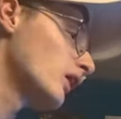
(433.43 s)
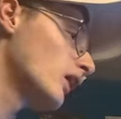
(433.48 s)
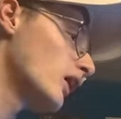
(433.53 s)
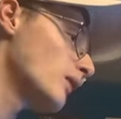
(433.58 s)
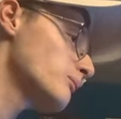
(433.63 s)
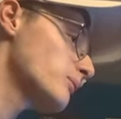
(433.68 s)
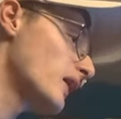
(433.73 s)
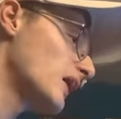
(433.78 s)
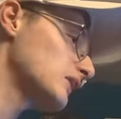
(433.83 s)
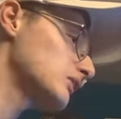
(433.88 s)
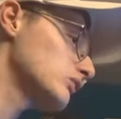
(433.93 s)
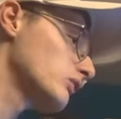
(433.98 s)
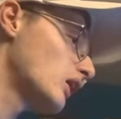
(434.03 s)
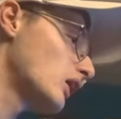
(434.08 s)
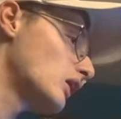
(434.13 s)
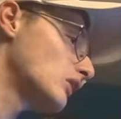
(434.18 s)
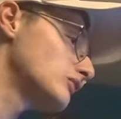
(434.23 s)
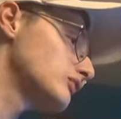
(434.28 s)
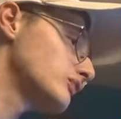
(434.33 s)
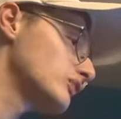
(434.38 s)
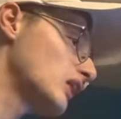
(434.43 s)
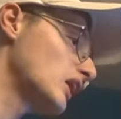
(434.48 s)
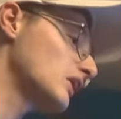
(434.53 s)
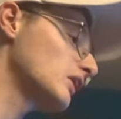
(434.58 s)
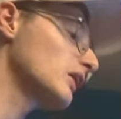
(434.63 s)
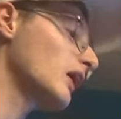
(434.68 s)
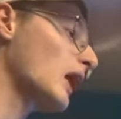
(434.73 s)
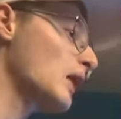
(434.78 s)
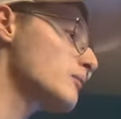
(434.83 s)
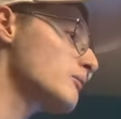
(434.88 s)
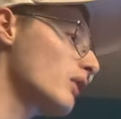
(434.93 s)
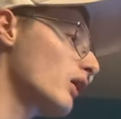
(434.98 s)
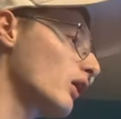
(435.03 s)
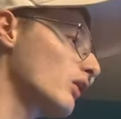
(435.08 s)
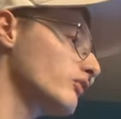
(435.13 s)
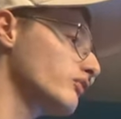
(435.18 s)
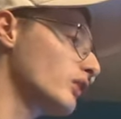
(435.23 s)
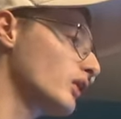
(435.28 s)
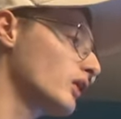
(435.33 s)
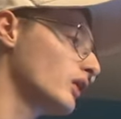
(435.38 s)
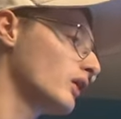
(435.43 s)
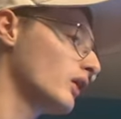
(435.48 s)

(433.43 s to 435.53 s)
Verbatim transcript: a Pac-12 title game berth.